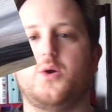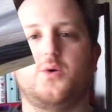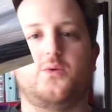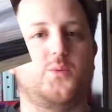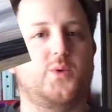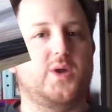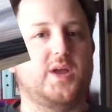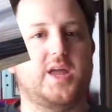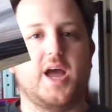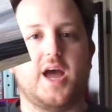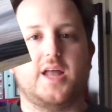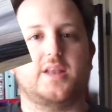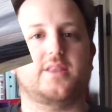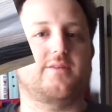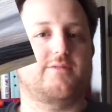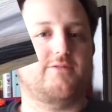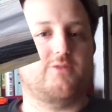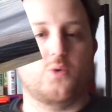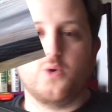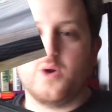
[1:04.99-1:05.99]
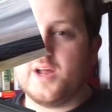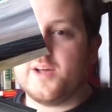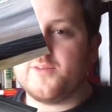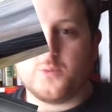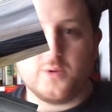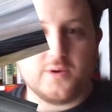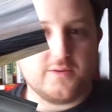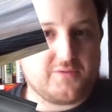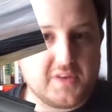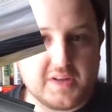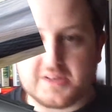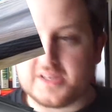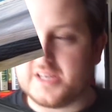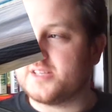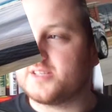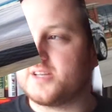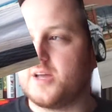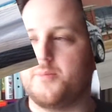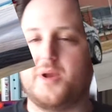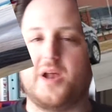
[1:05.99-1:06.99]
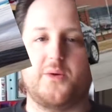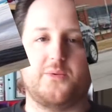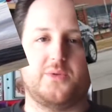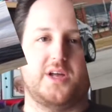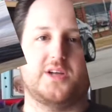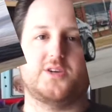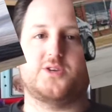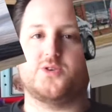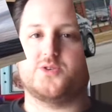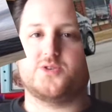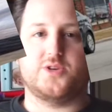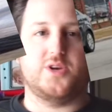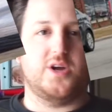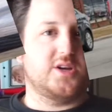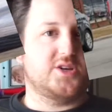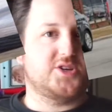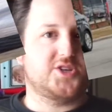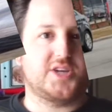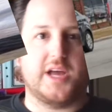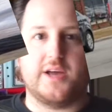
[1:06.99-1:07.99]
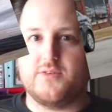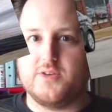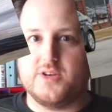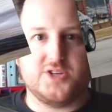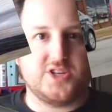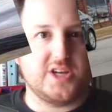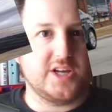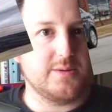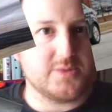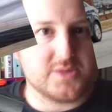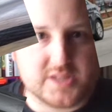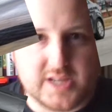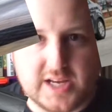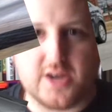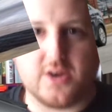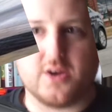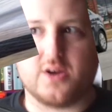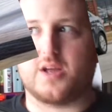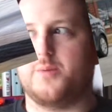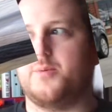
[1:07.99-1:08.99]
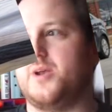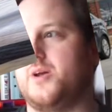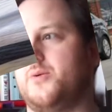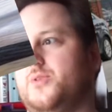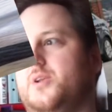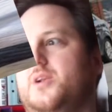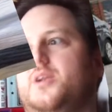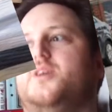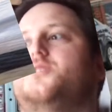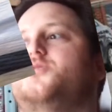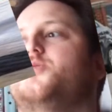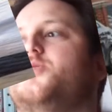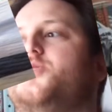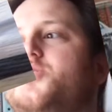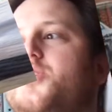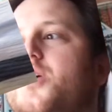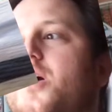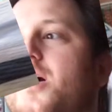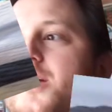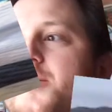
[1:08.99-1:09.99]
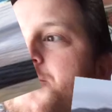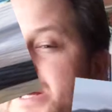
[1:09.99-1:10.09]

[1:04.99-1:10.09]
We got the Ford F-150s coming out with electric trucks. Chevy and GMC are coming out with an electric truck.